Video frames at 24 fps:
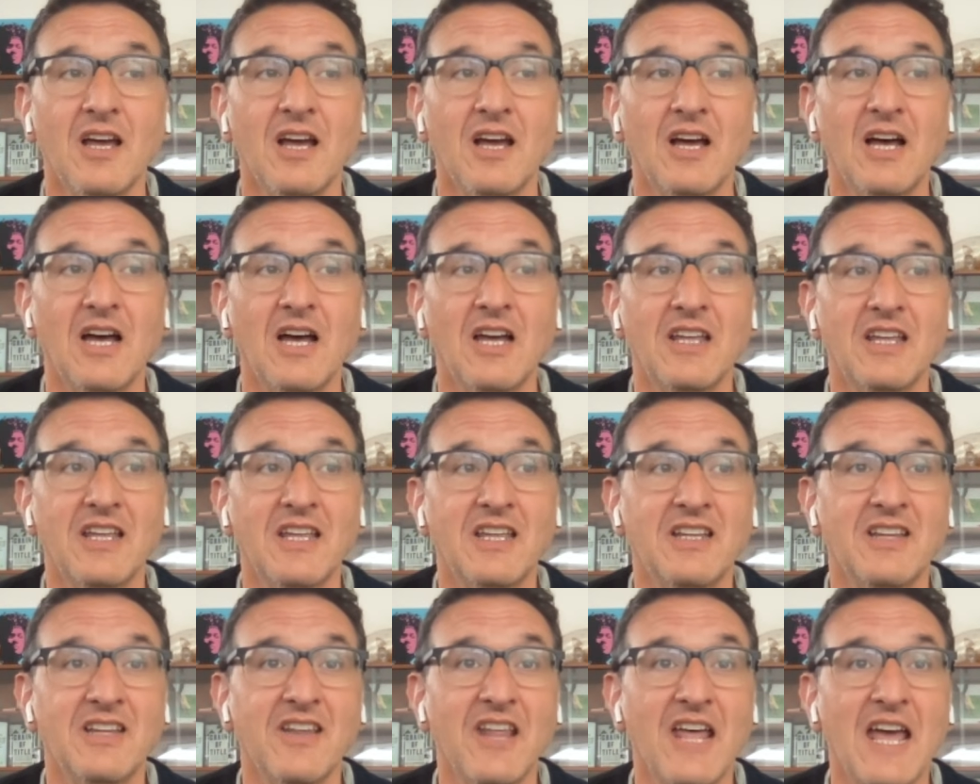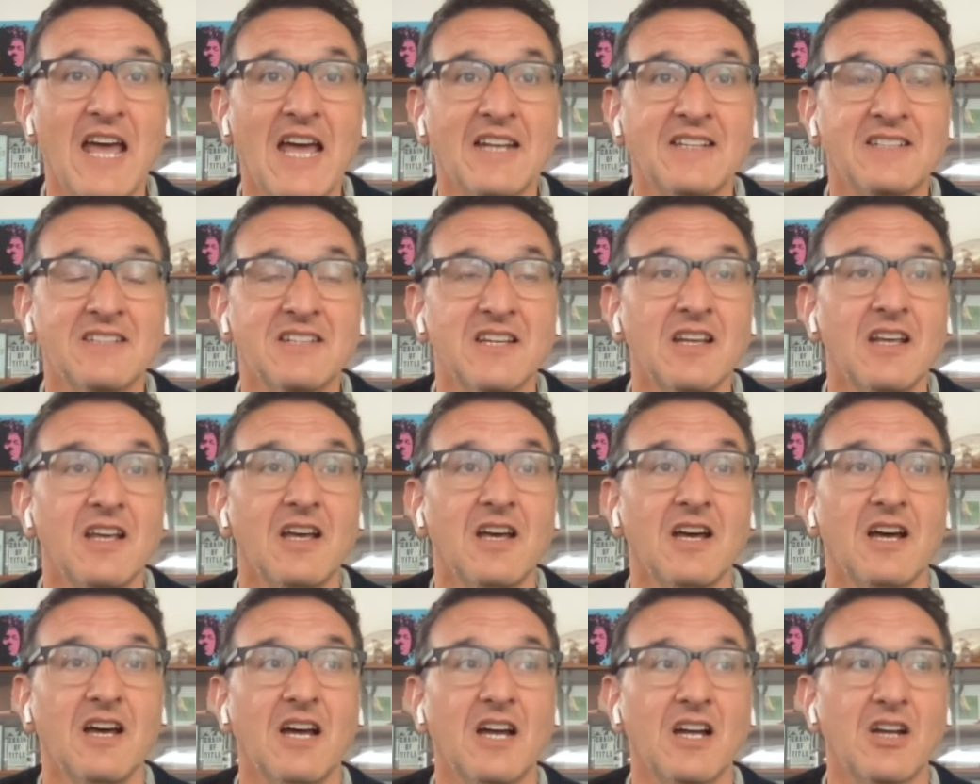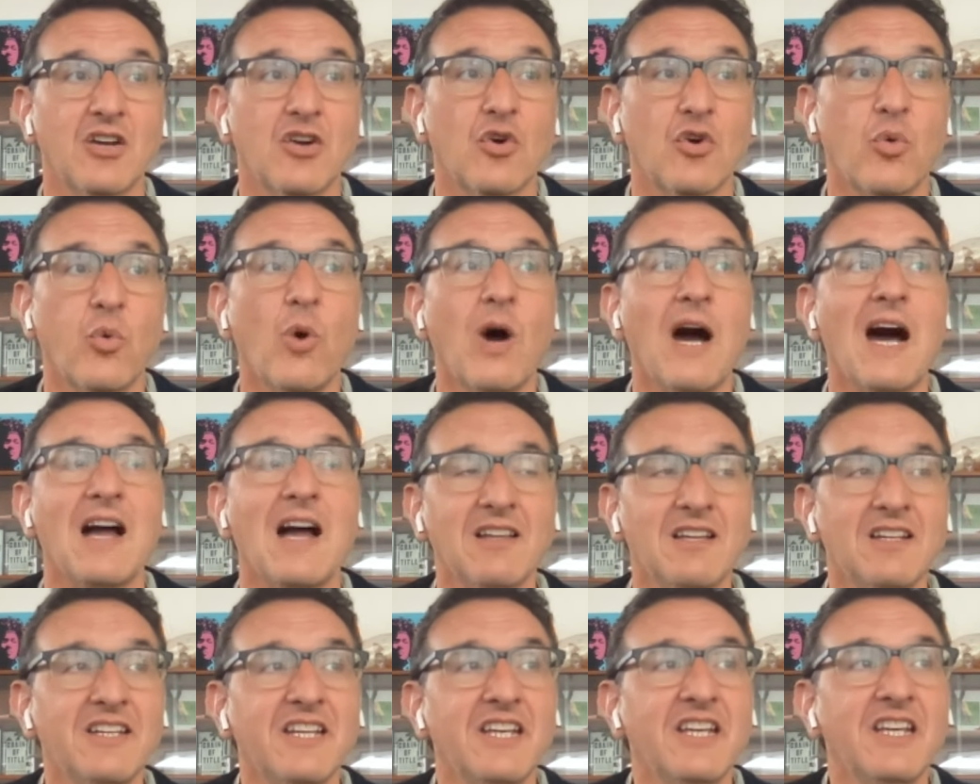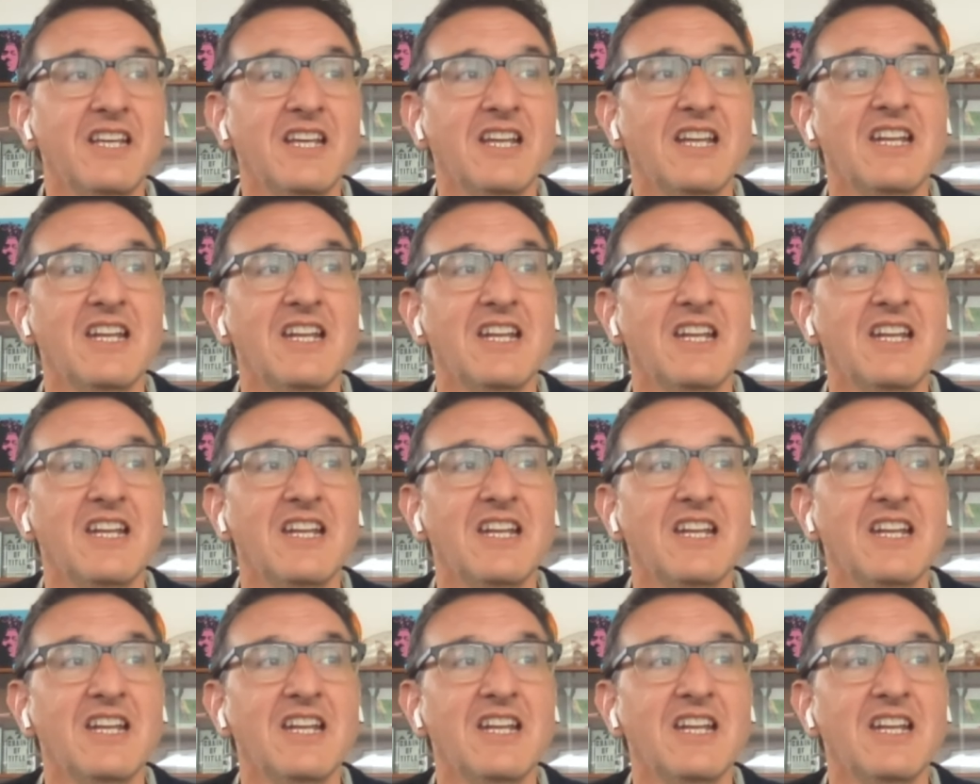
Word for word: Uh, in that uh, quality